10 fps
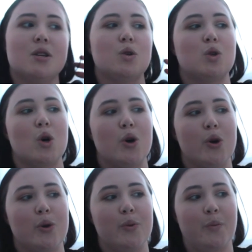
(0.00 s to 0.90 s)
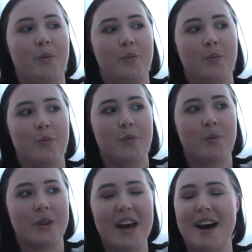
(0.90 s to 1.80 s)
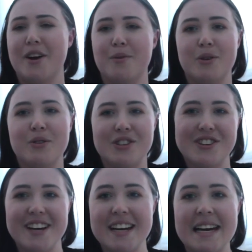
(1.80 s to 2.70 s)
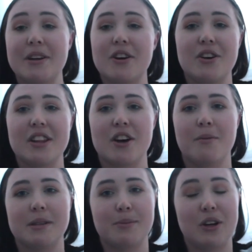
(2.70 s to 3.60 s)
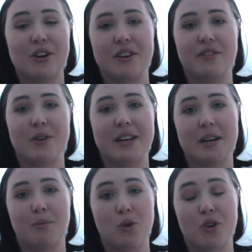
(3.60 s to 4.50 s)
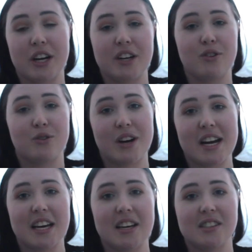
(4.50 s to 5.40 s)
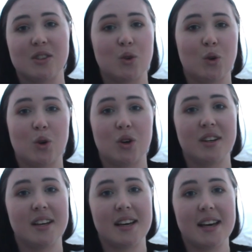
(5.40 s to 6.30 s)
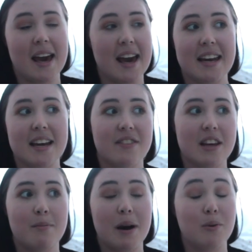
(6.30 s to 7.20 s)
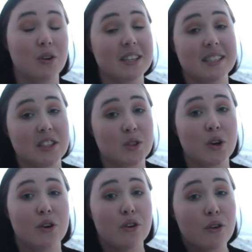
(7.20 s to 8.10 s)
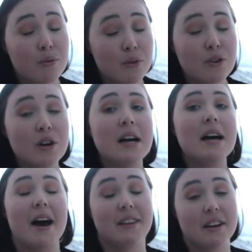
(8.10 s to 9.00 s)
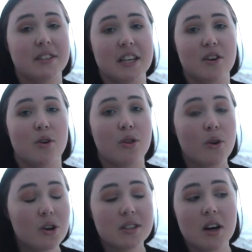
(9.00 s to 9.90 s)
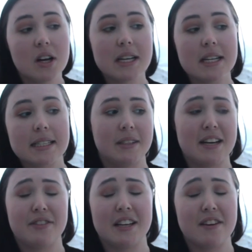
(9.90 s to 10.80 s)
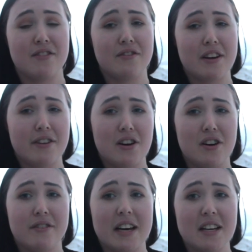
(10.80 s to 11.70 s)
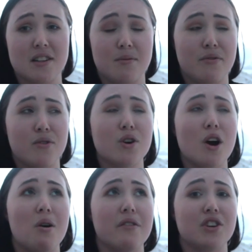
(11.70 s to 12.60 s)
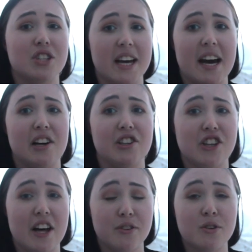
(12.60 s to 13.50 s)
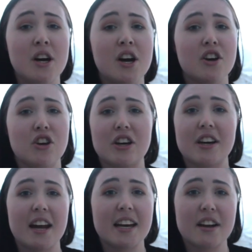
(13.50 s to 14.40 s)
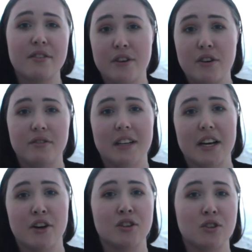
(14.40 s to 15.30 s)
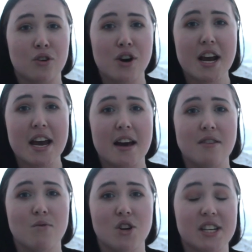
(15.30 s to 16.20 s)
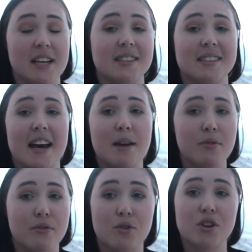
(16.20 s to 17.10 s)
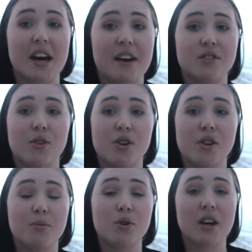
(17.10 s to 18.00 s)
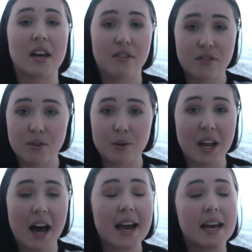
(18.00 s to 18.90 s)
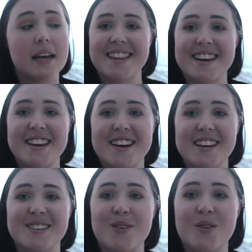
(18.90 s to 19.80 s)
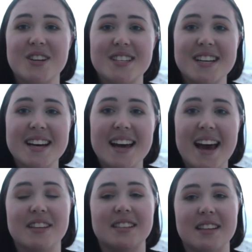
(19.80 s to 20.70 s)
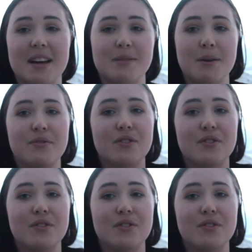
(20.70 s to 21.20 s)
So yeah, I hope you enjoyed. Let me know in the comments below if you end up ordering it or reading it or any of the above or listening to it on Audible. I'd love to hear your thoughts on it. Definitely if you've never heard of Angela before, go over and check out her channel. You can kind of get a feel for like her story and what she has to say before you have to order the book if you would like. Thank you guys for watching. This thumbs up